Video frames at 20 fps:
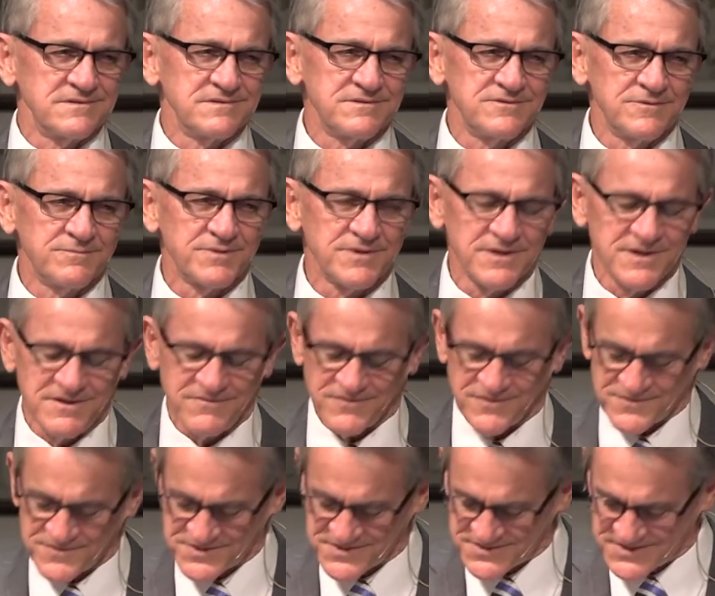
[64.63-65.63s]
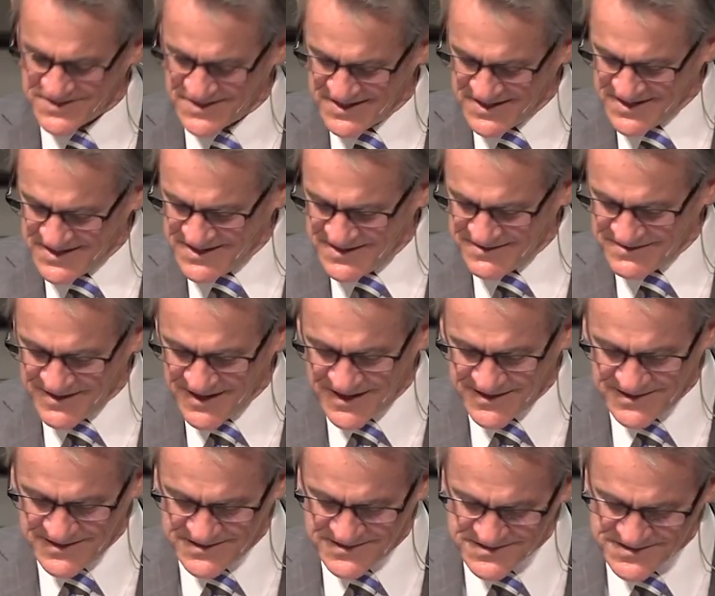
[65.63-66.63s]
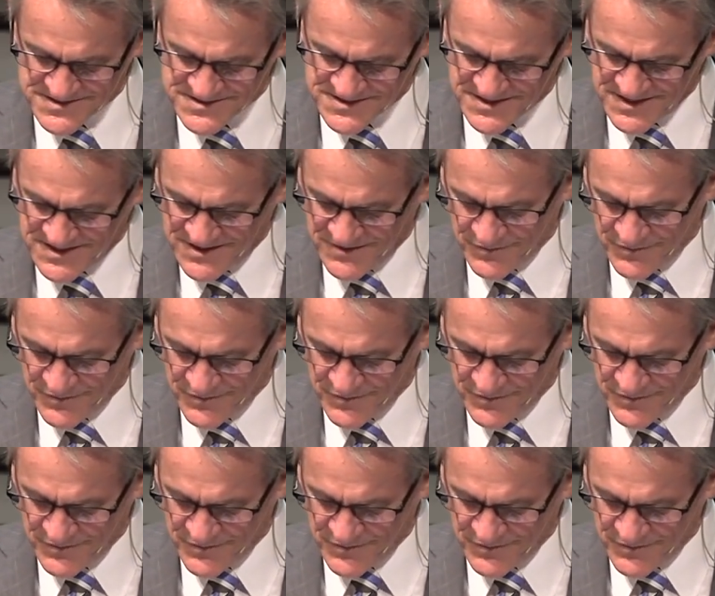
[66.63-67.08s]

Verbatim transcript: to believers. That is